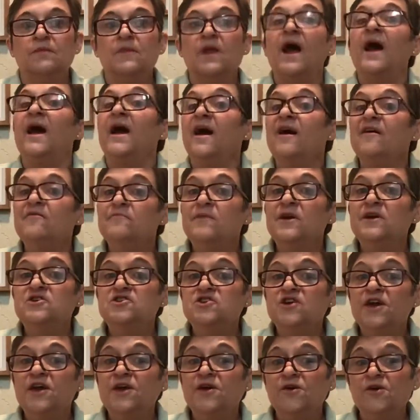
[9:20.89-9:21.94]
I have my
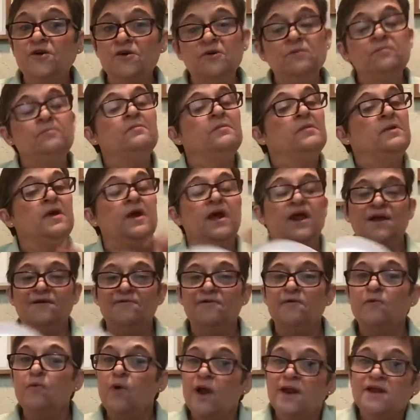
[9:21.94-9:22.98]
shaker, and if
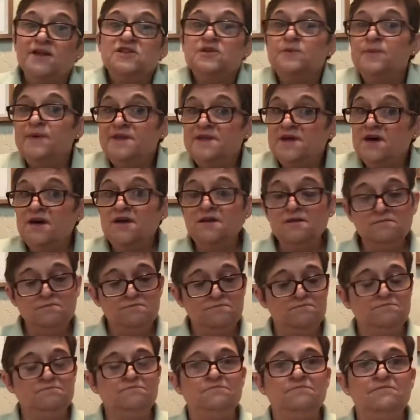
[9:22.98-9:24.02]
I want it to be done,
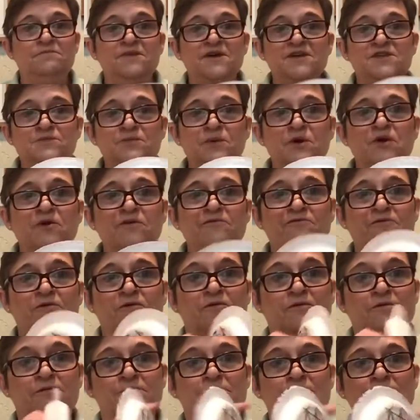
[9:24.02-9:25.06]
it's
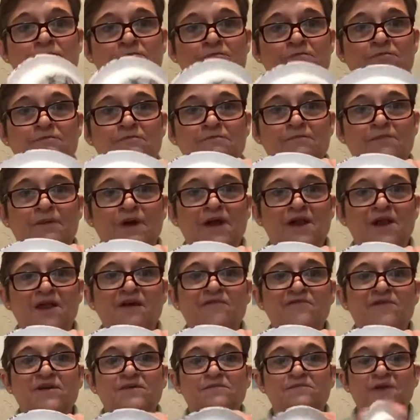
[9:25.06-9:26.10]
beautiful. I
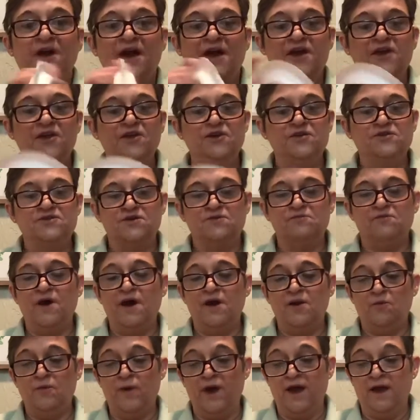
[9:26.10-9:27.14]
love it. I can use it
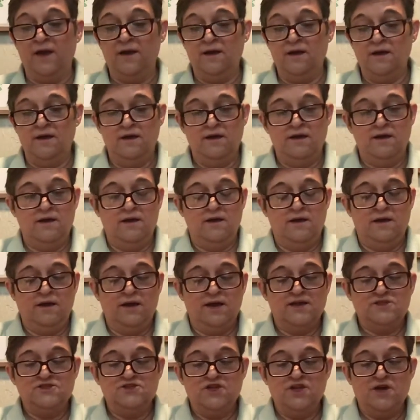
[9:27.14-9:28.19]
right away.
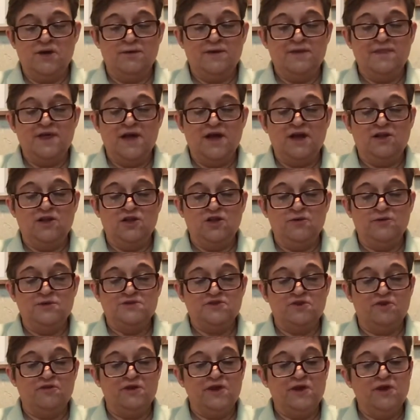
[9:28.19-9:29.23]
Because you know what? That glue is
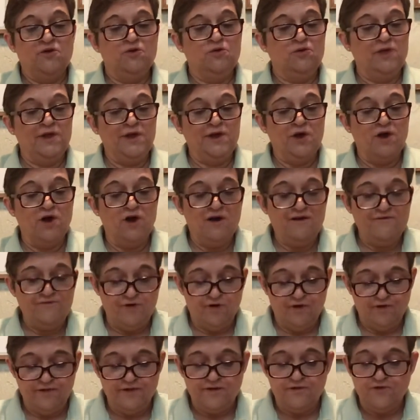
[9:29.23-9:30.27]
already cooling off,
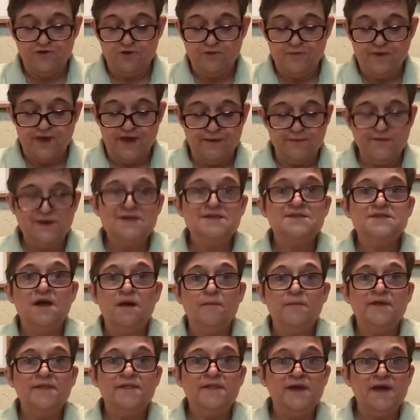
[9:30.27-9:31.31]
although there may be
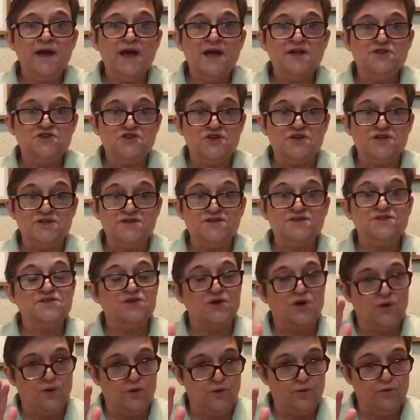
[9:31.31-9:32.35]
some at the edges,
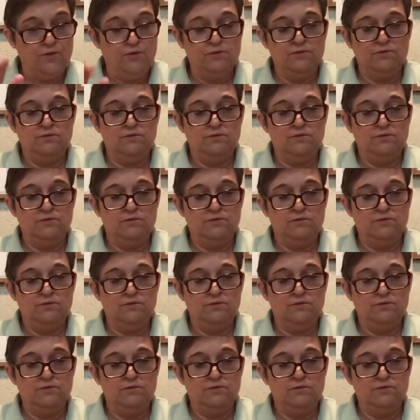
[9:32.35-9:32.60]
so